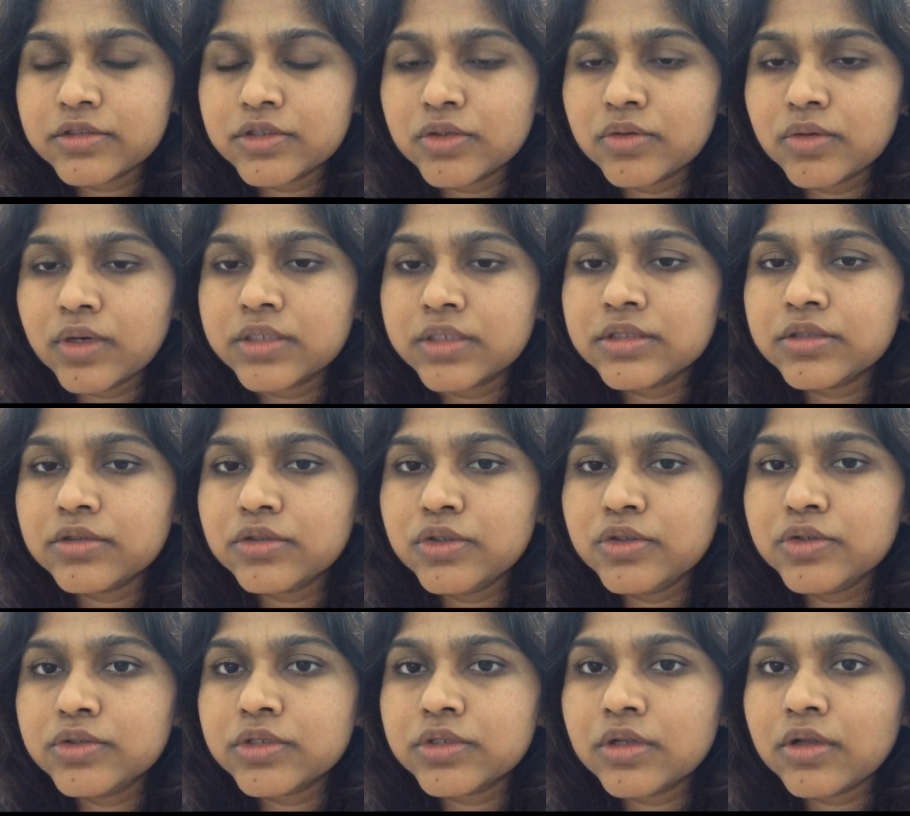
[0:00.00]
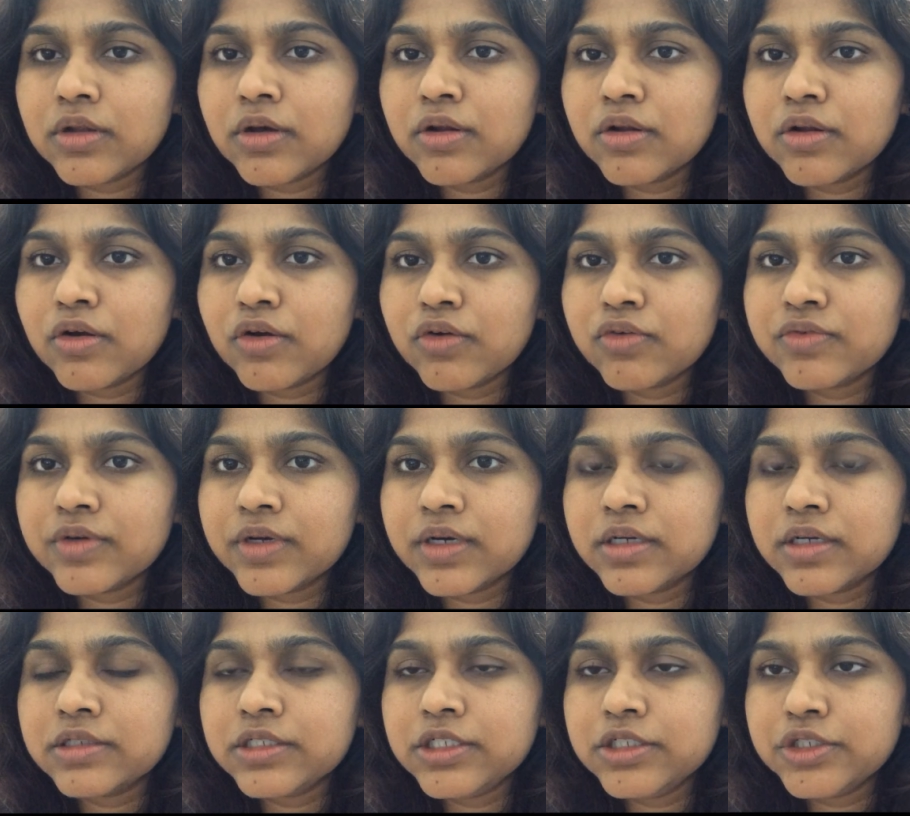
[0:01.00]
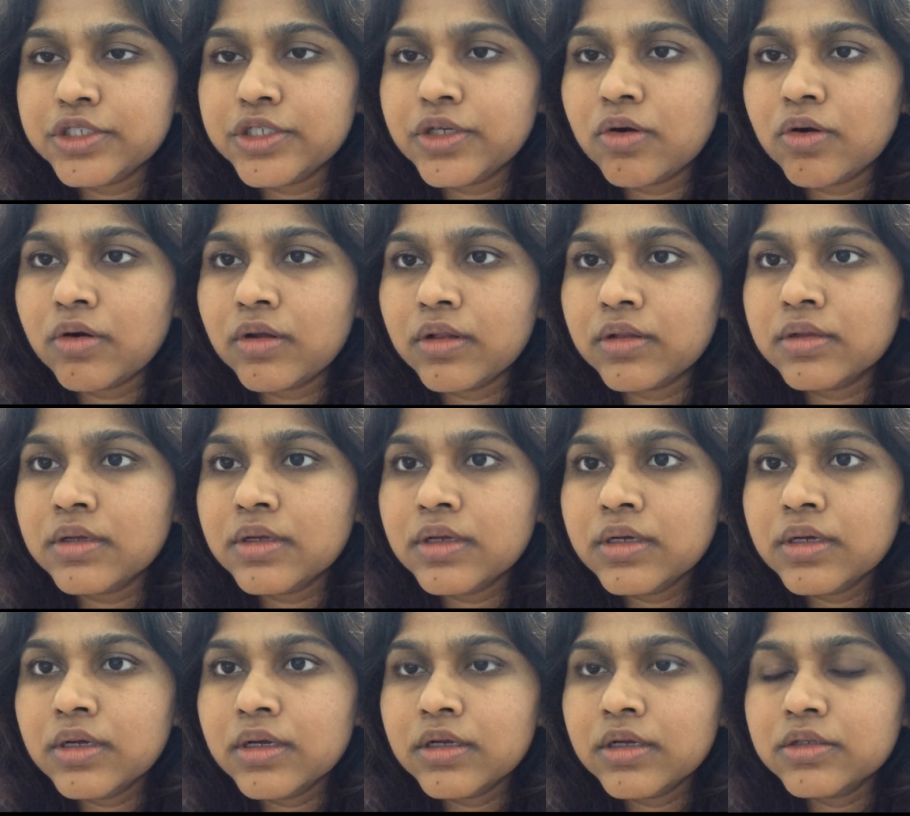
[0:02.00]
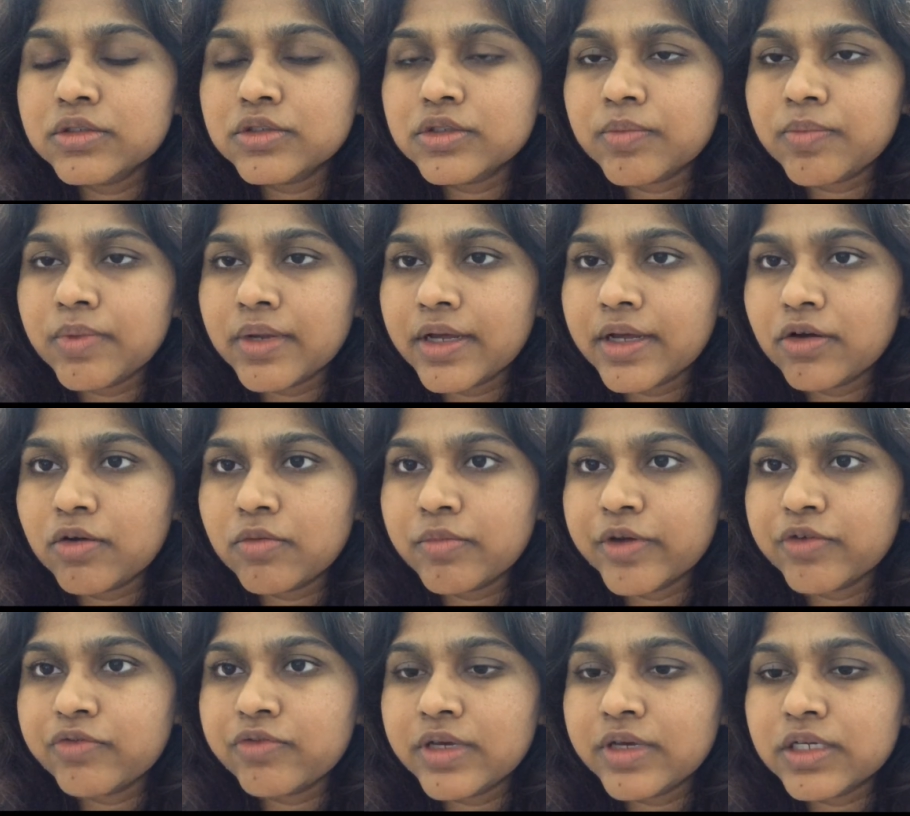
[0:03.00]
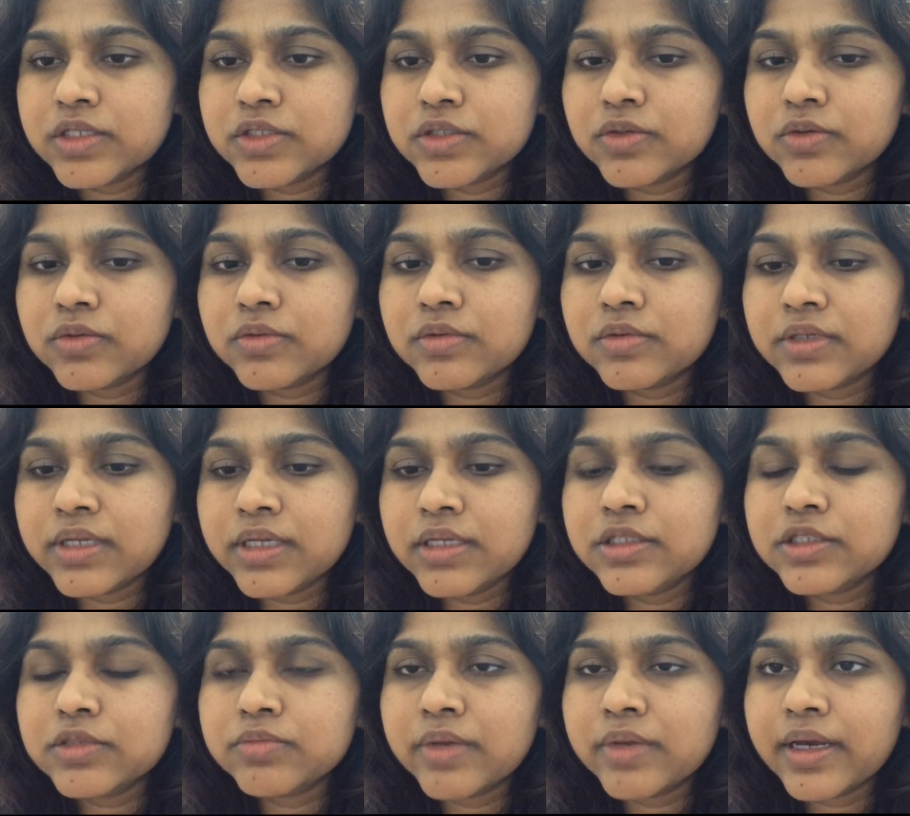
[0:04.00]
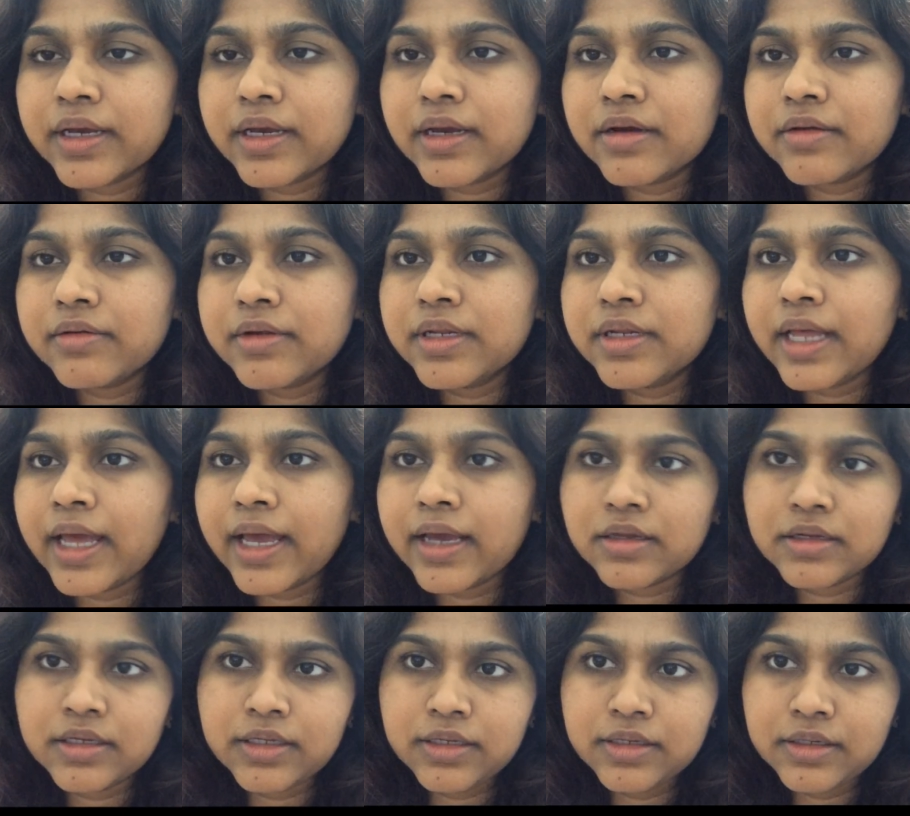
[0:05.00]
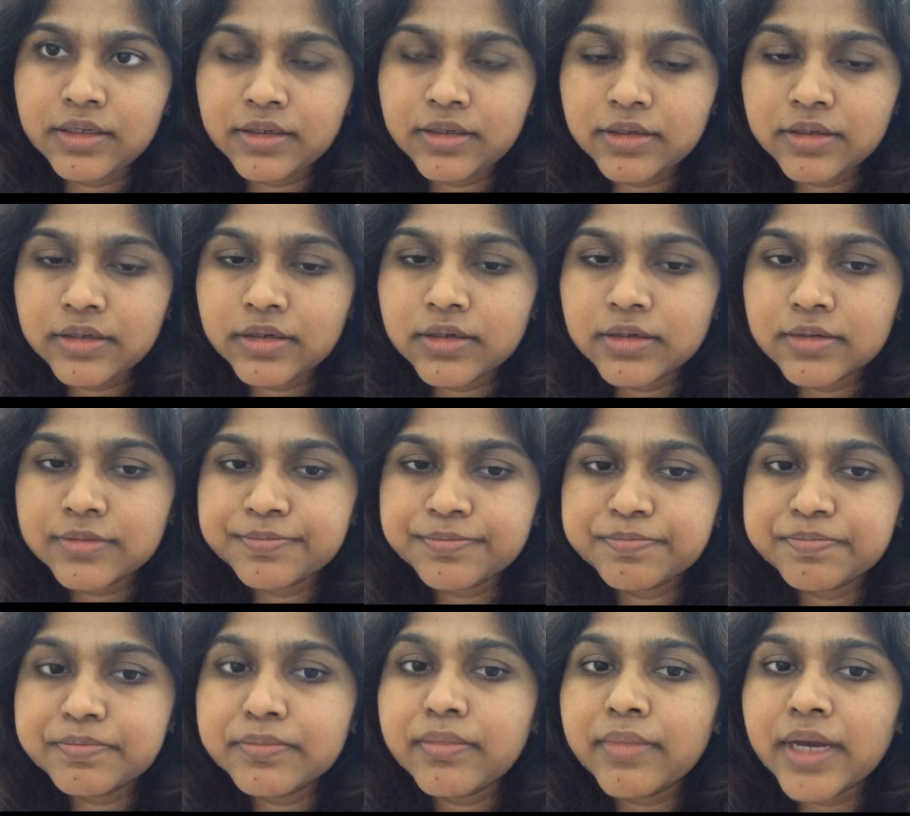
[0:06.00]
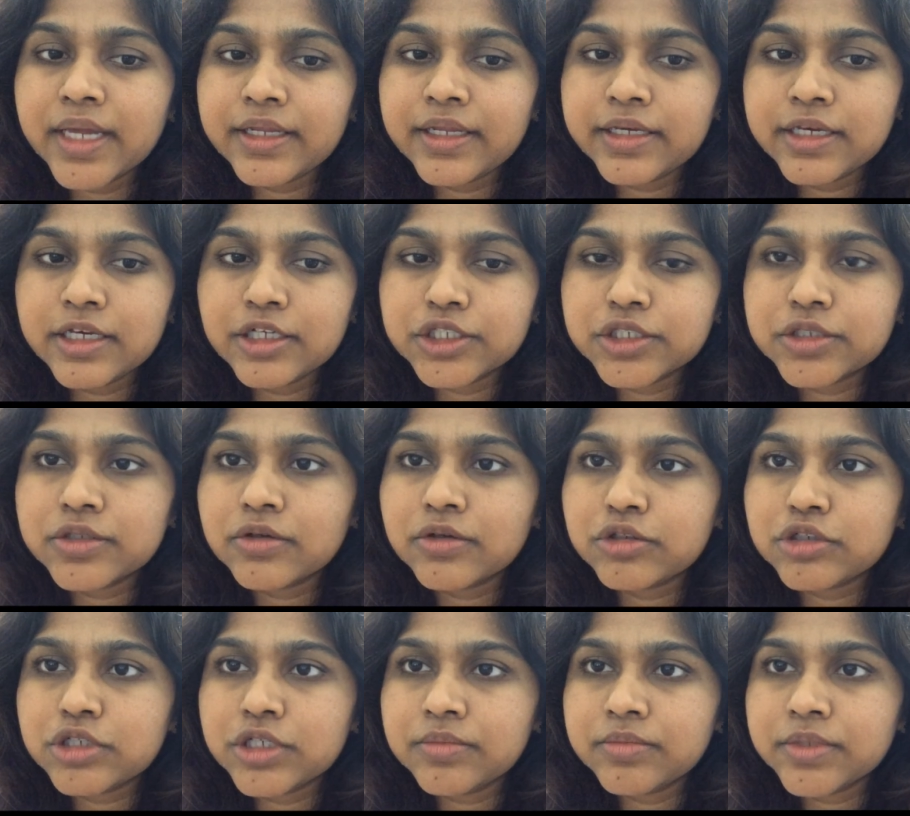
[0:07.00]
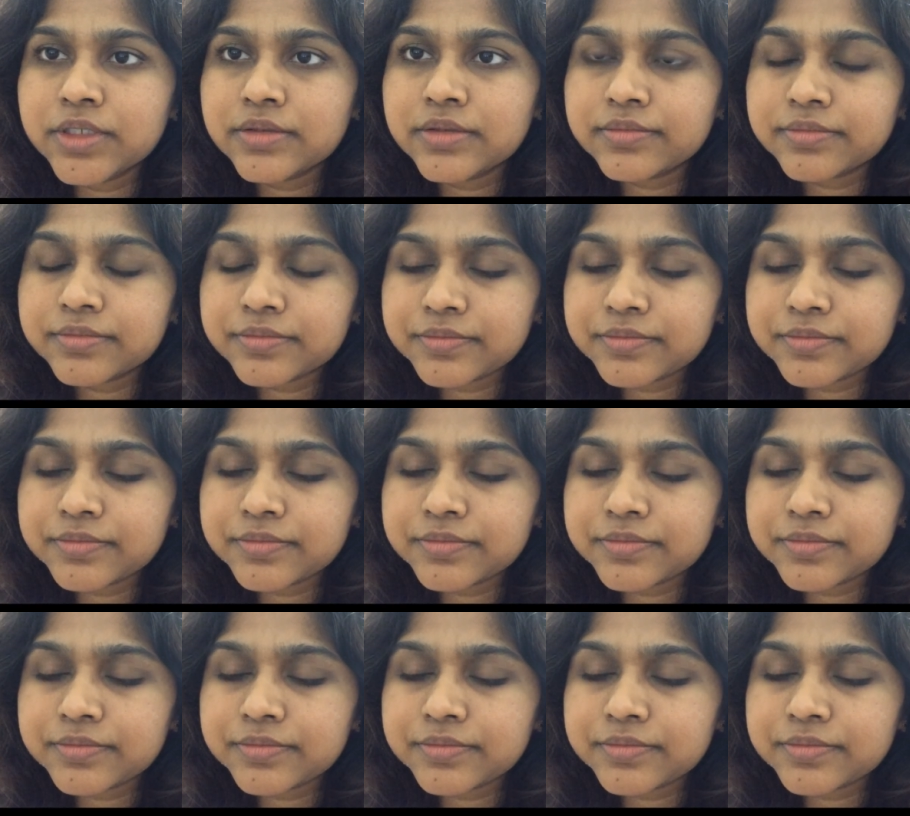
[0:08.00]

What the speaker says: So I still use a lot of tea tree oil to apply on my face. So that is my current acne medication or treatment